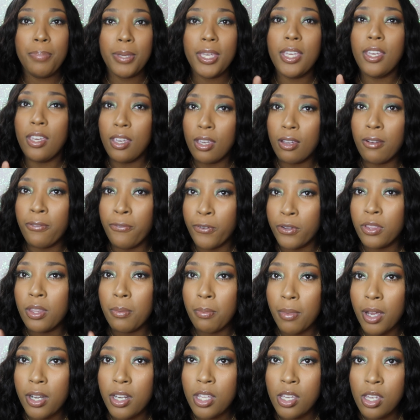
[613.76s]
be here for
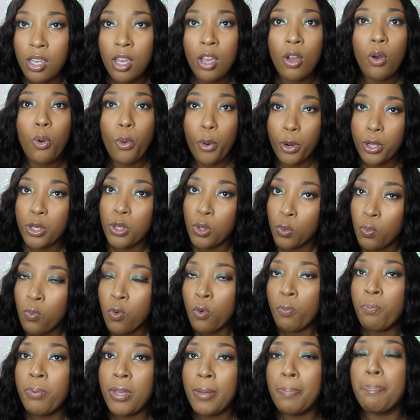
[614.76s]
the money or you
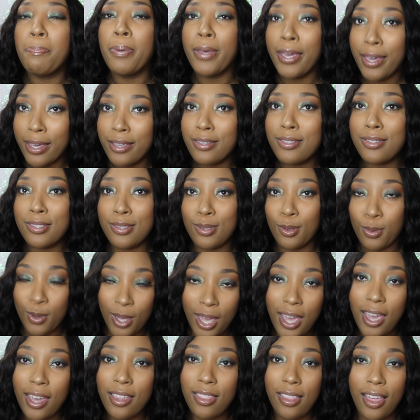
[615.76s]
will be pissed,
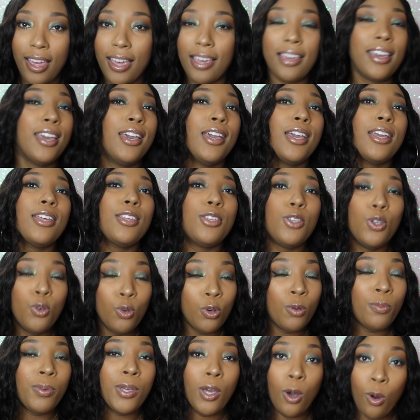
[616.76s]
okay? Like, you
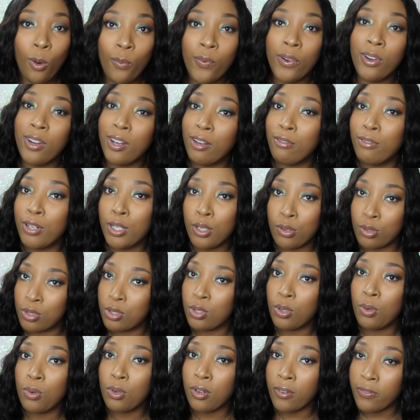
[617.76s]
will be over it real
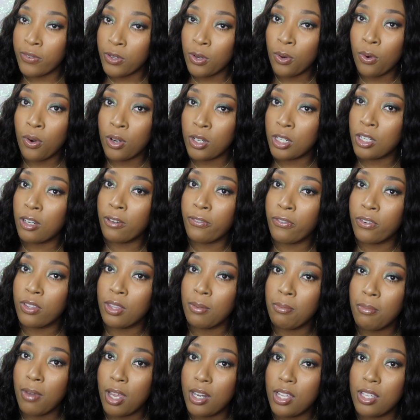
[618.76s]
soon if you're on here for
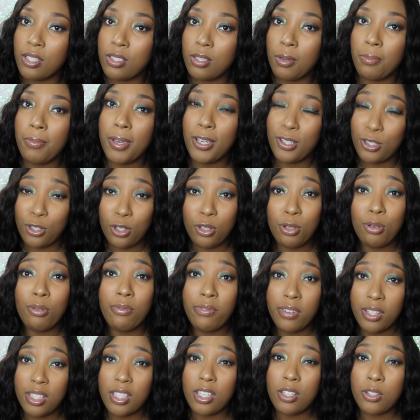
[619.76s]
the money. So make sure you
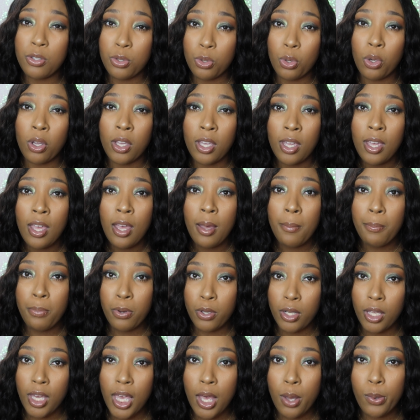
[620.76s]
really enjoy
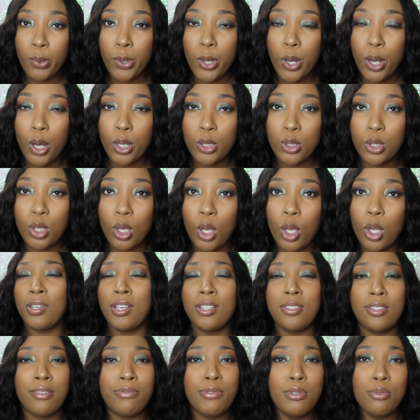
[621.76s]
putting out content,
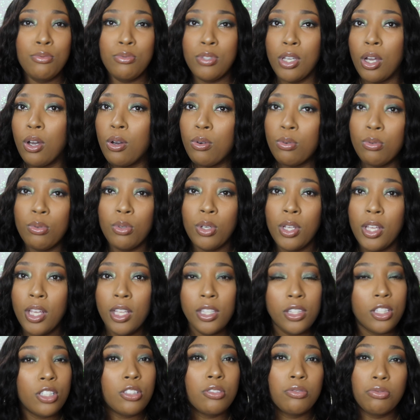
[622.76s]
because if you don't,
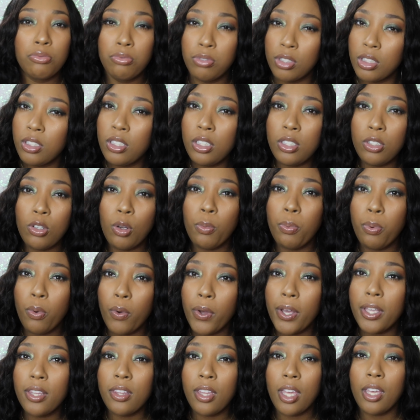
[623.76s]
there's really no
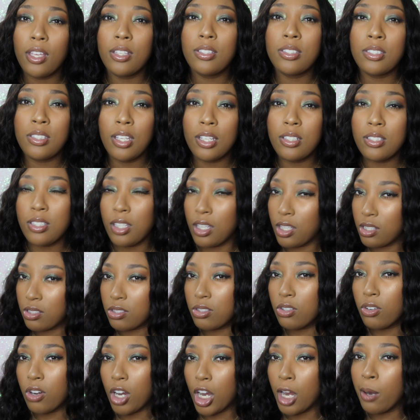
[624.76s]
point. Like, stick to
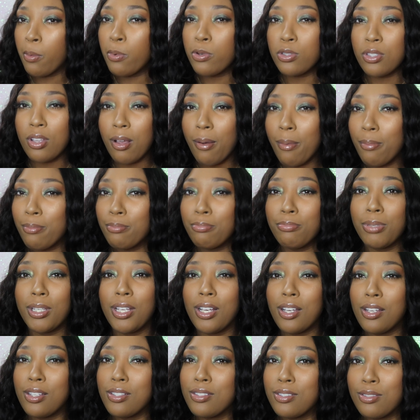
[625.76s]
Instagram or something,
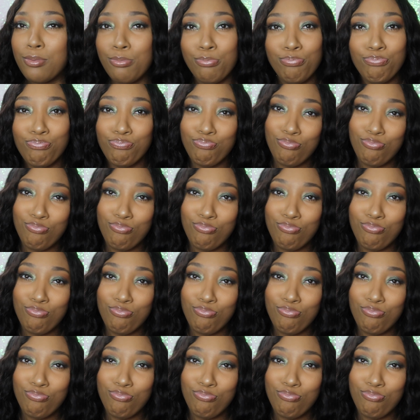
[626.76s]
because